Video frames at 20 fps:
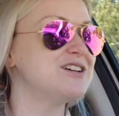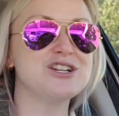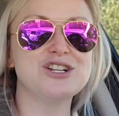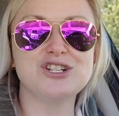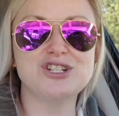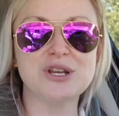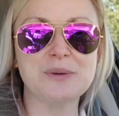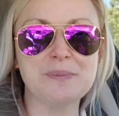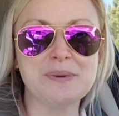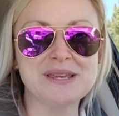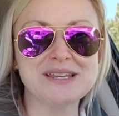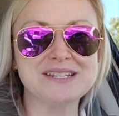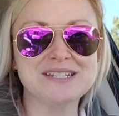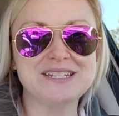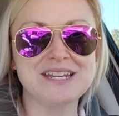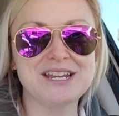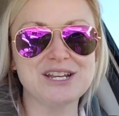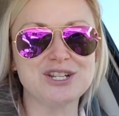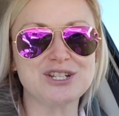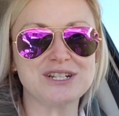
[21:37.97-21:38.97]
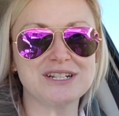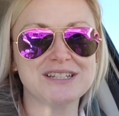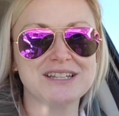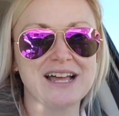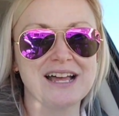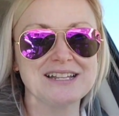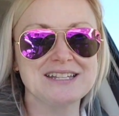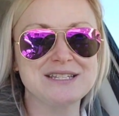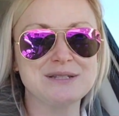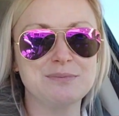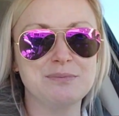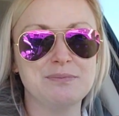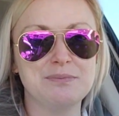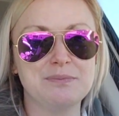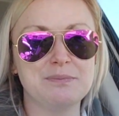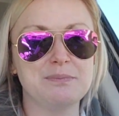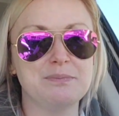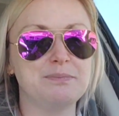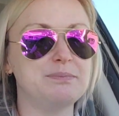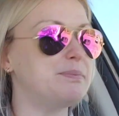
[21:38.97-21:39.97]
shipping station that's
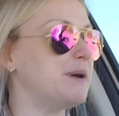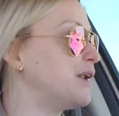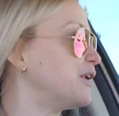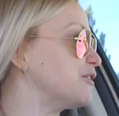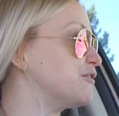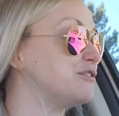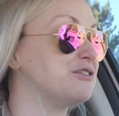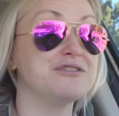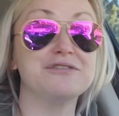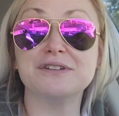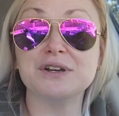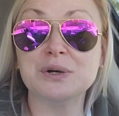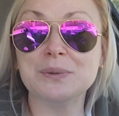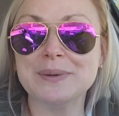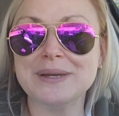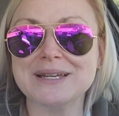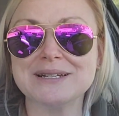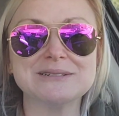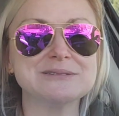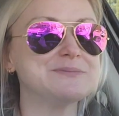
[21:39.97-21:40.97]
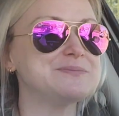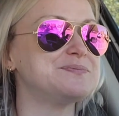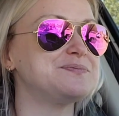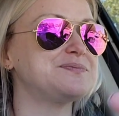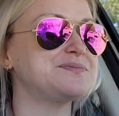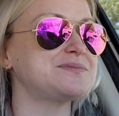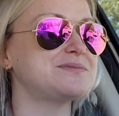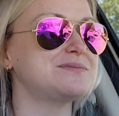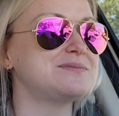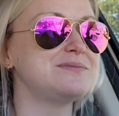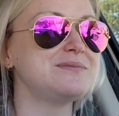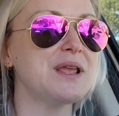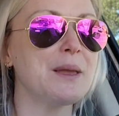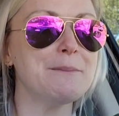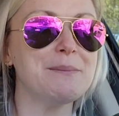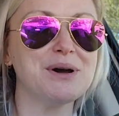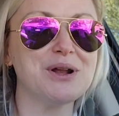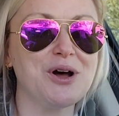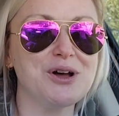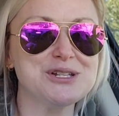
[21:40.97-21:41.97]
better for filming,
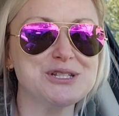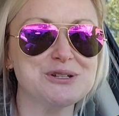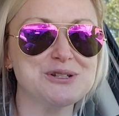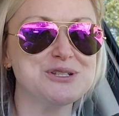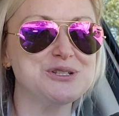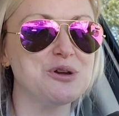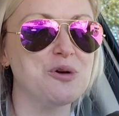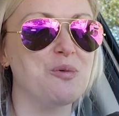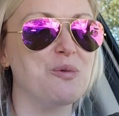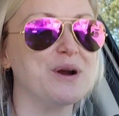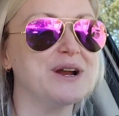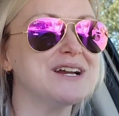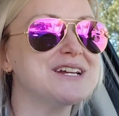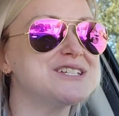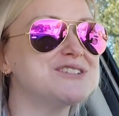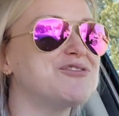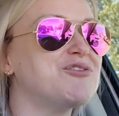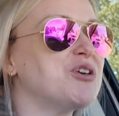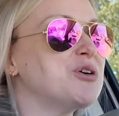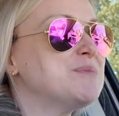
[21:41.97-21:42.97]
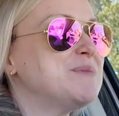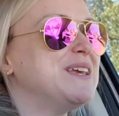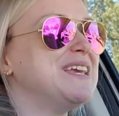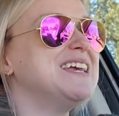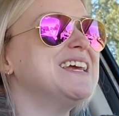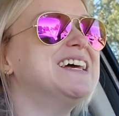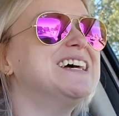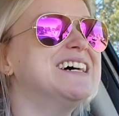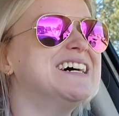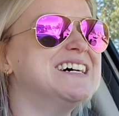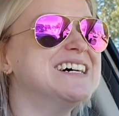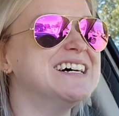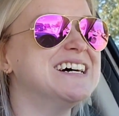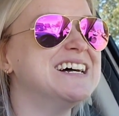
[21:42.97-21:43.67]
but also still works for me.